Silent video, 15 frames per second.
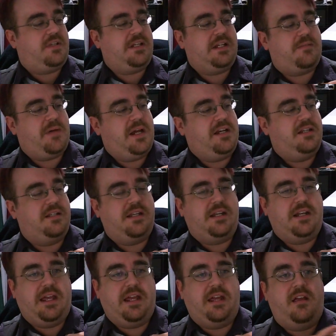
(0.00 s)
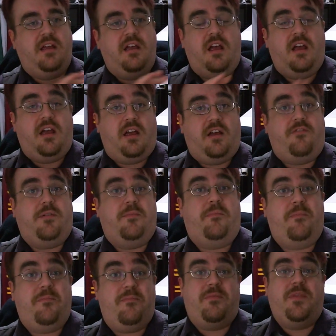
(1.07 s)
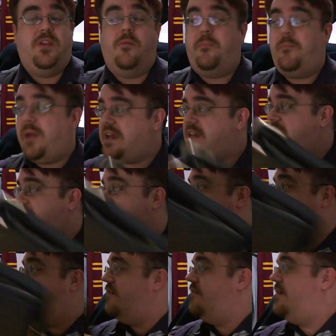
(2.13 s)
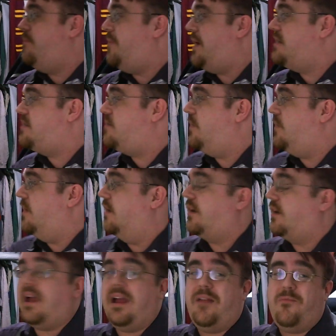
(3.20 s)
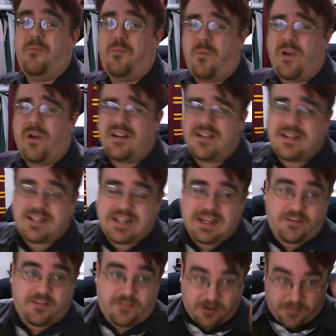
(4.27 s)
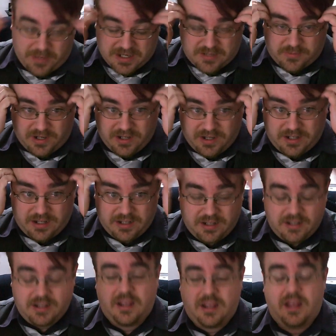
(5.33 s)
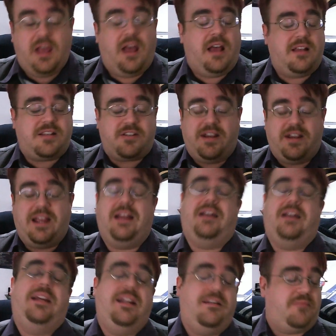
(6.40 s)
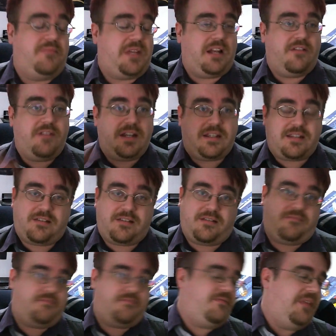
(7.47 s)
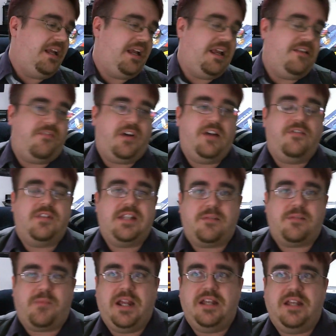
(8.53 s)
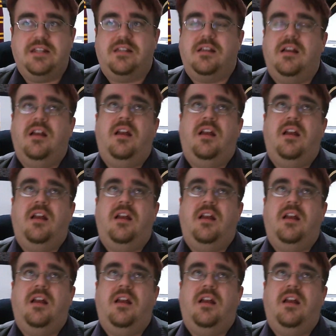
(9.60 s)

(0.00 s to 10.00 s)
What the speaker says: or 6 pages in here of your very best work. And when I say your very best work, colorists, again, 5 or 6 pages.